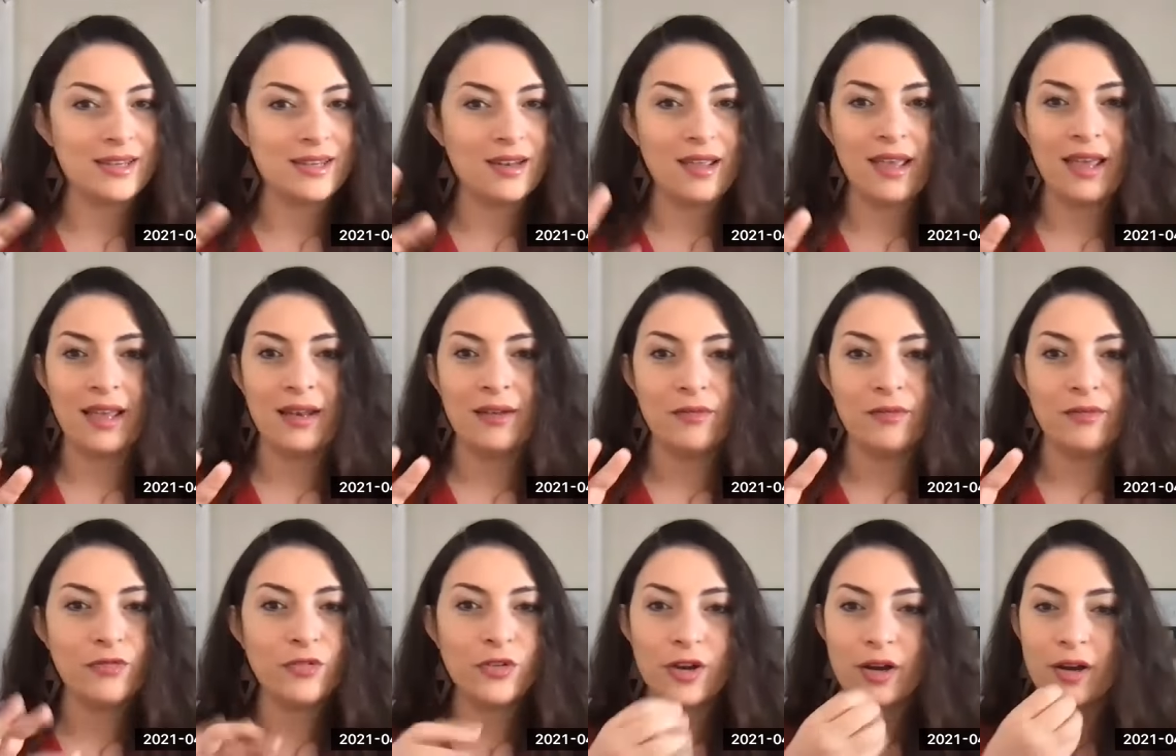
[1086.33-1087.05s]
And,
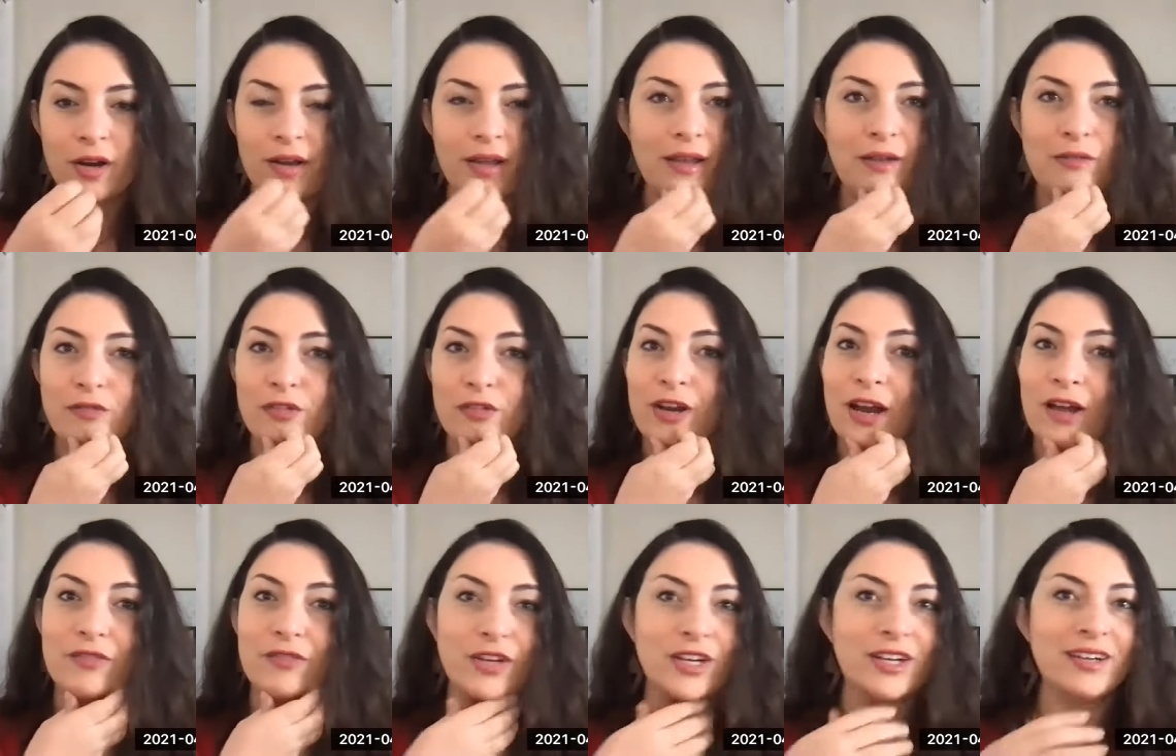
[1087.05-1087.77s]
and for, and
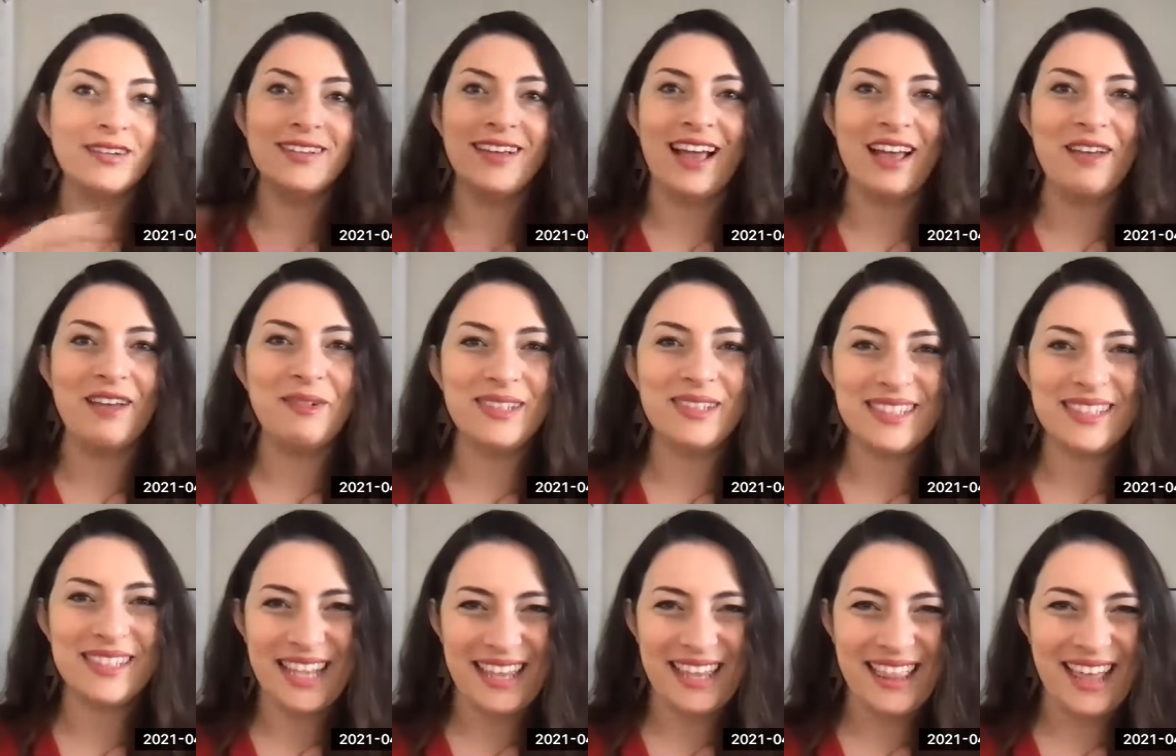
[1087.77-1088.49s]
forever, I
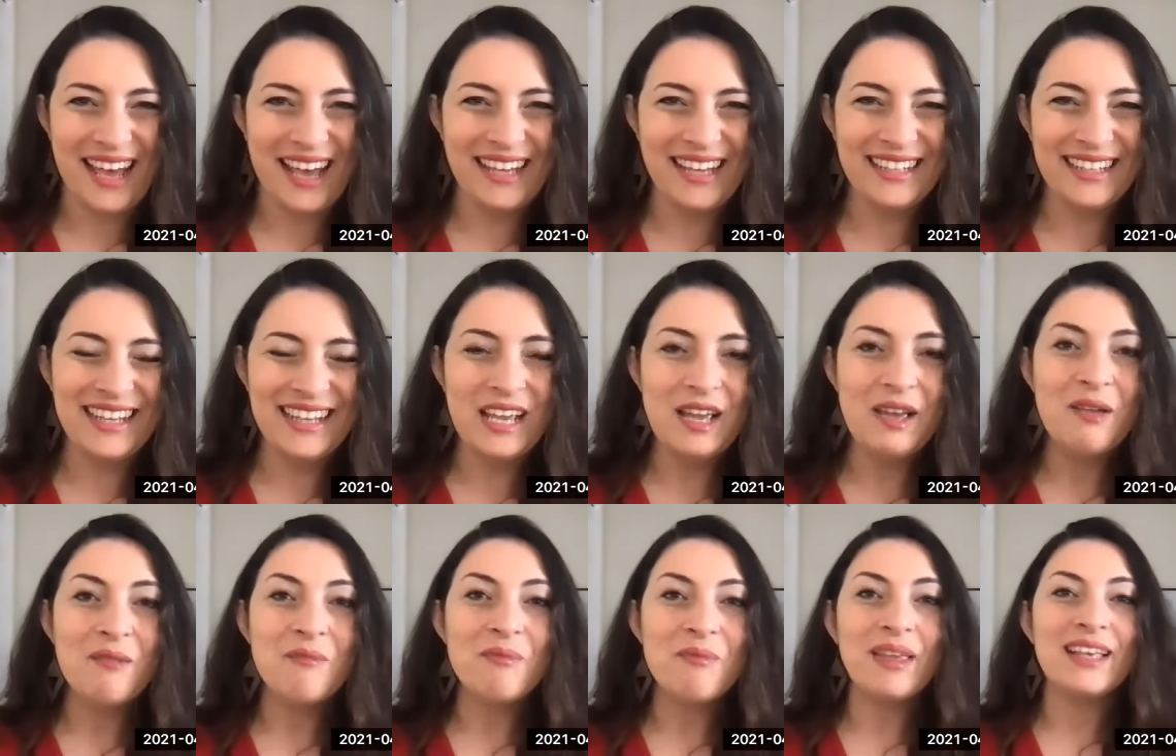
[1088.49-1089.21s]
will say that,
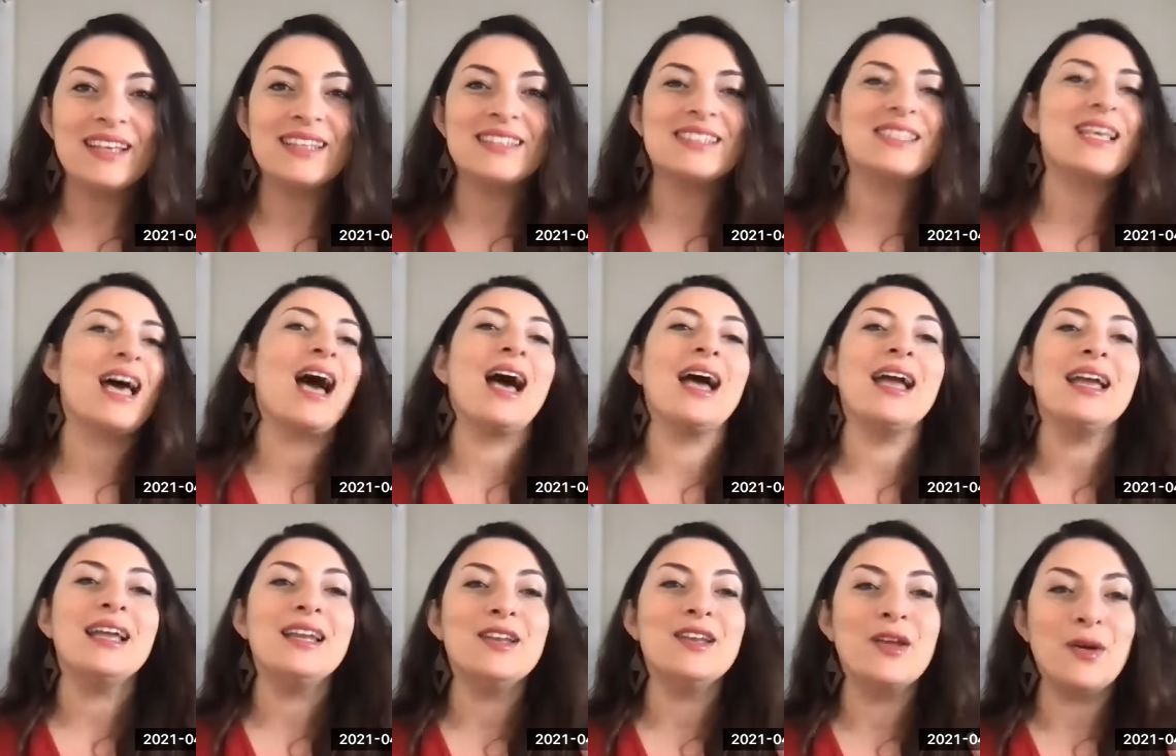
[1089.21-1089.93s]
because
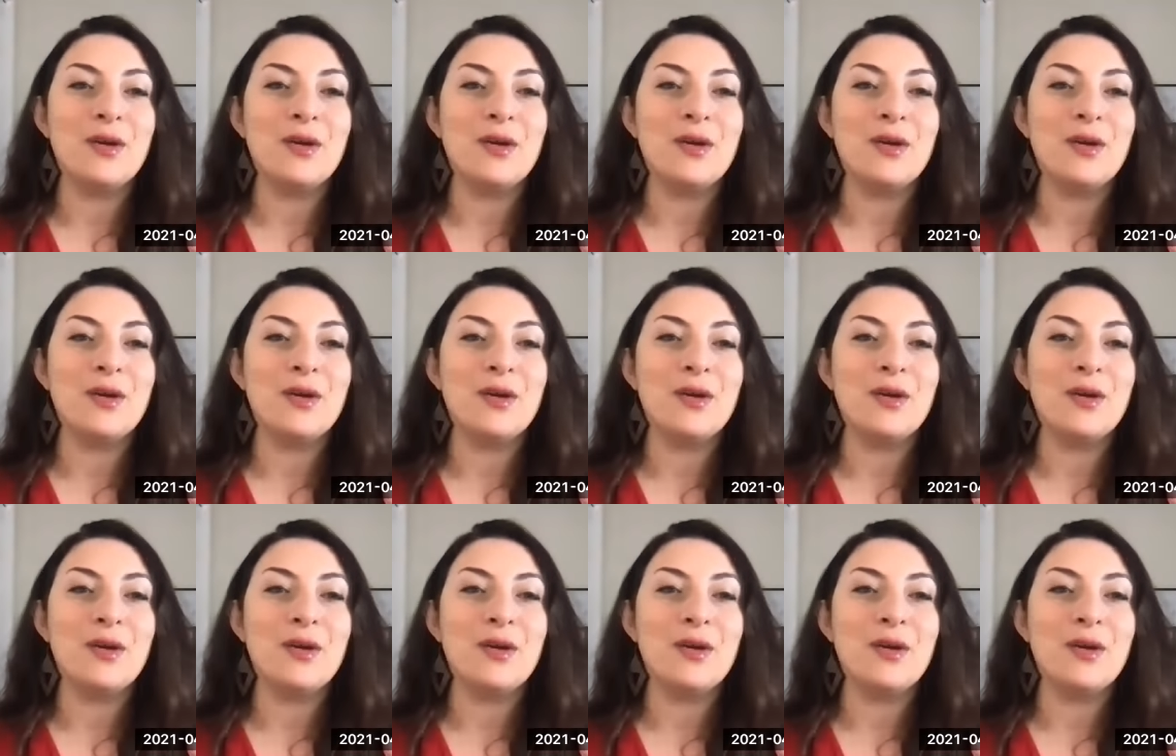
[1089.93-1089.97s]
I